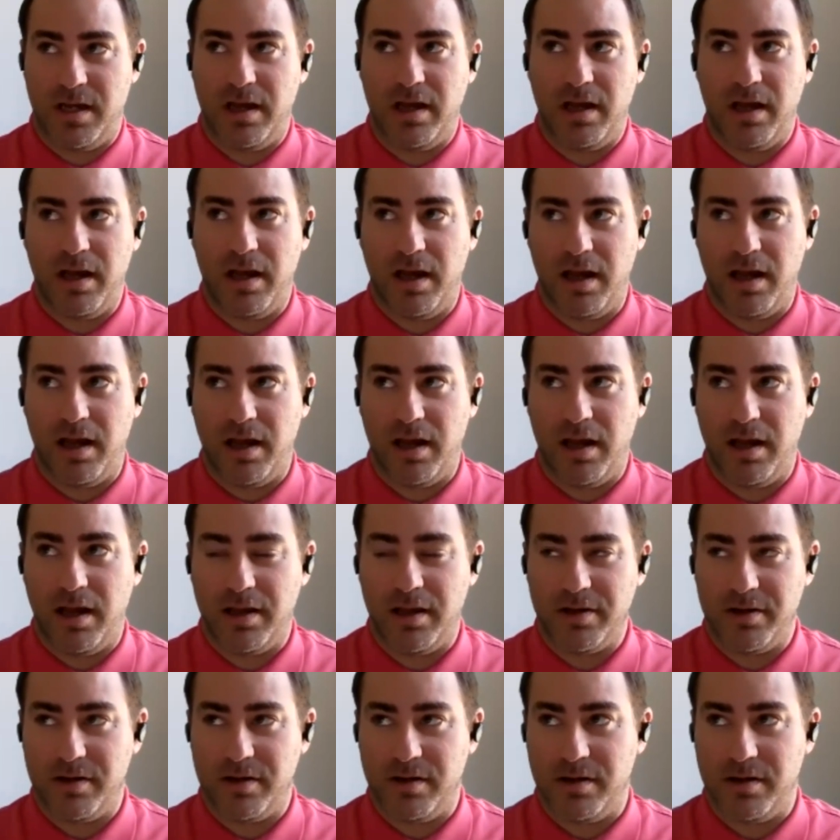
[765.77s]

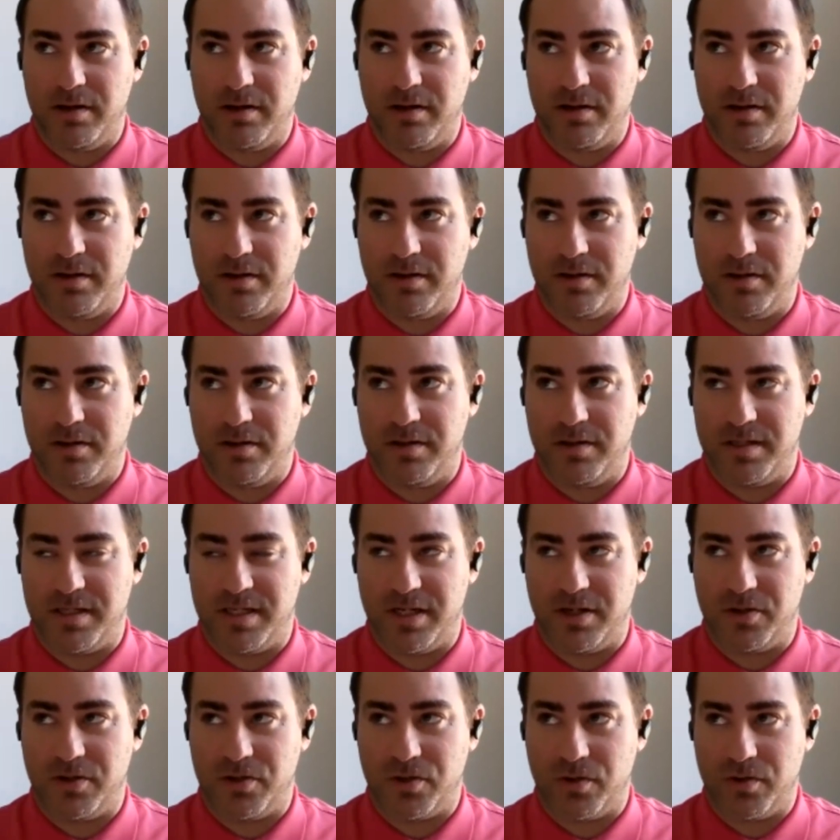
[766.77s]
the
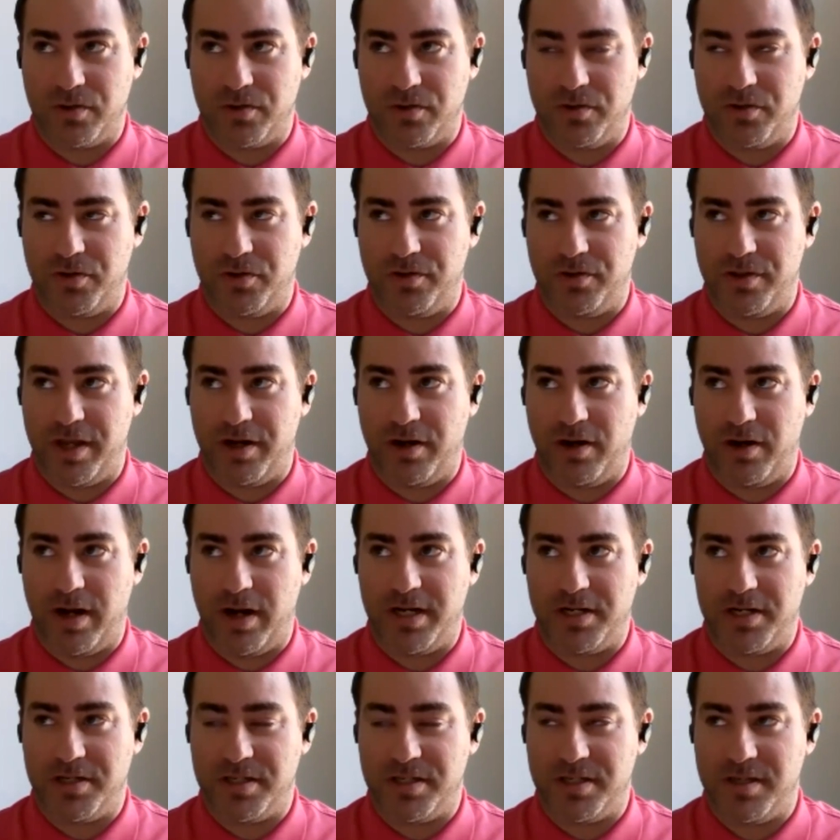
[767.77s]
single source of truth at your
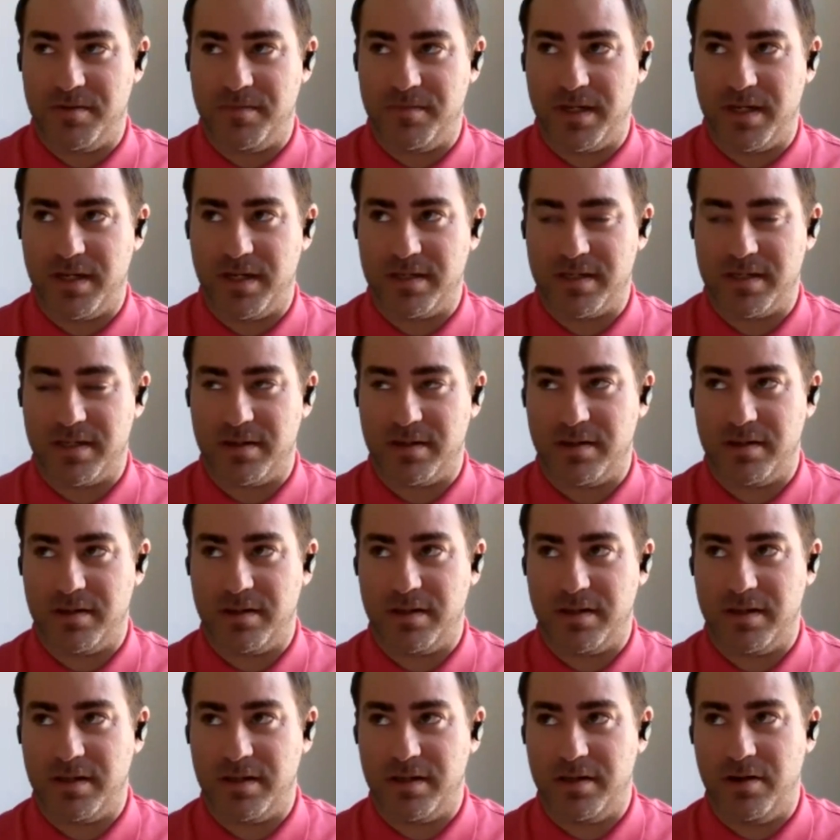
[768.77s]
agency, because
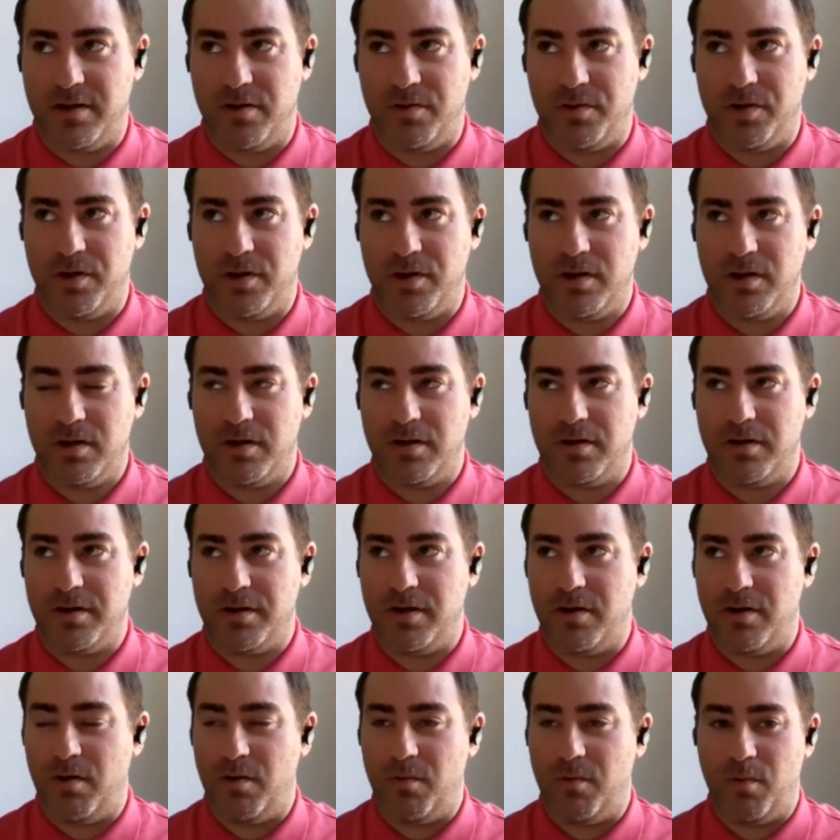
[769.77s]

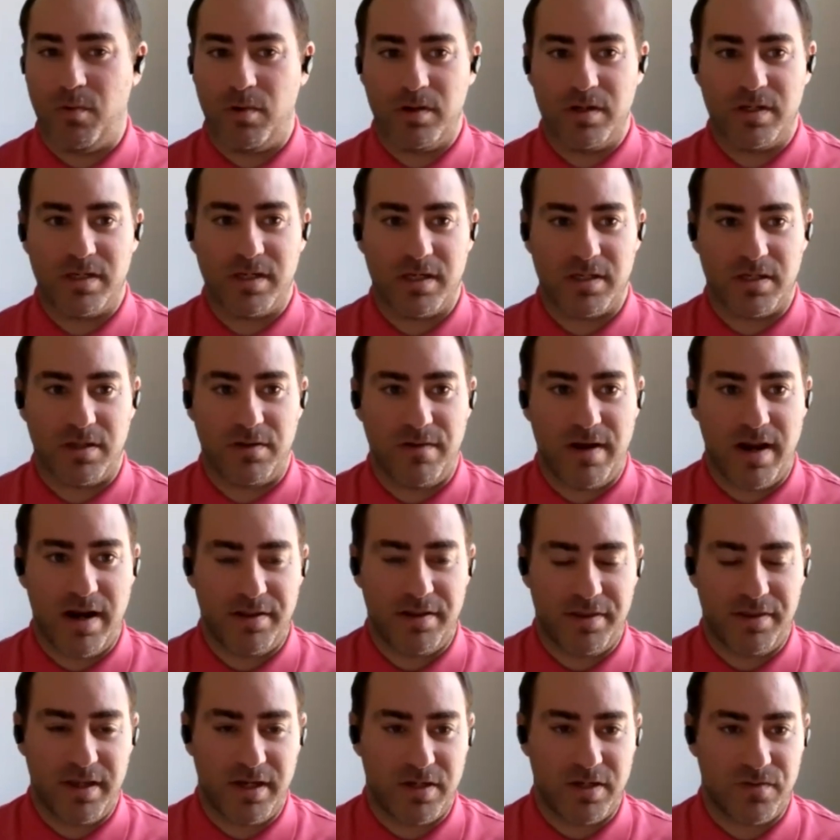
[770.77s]
awards does a lot
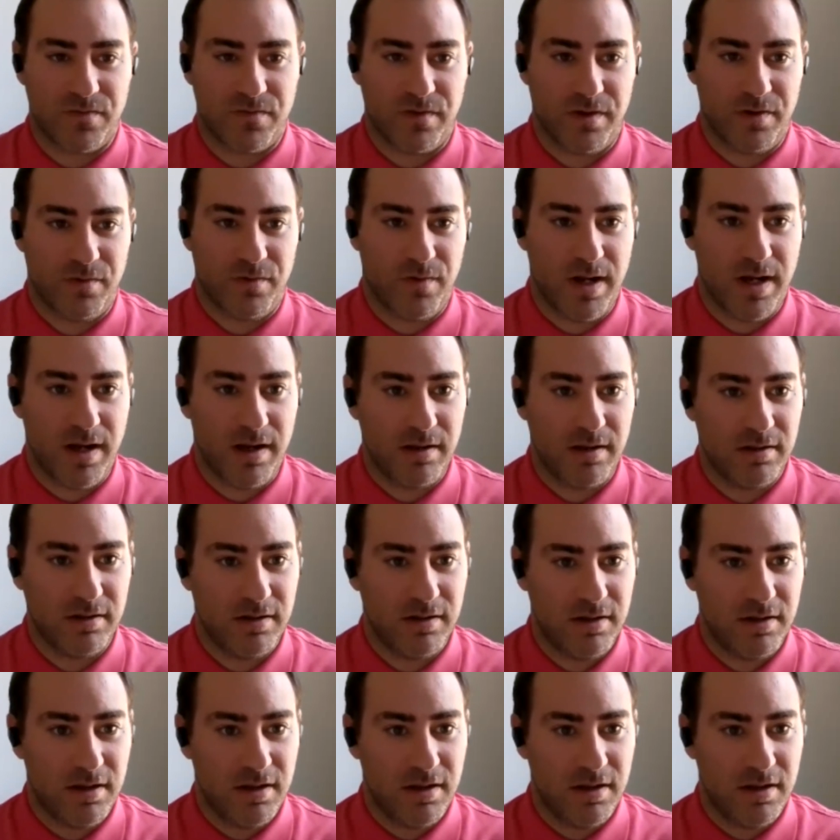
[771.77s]
of things really well.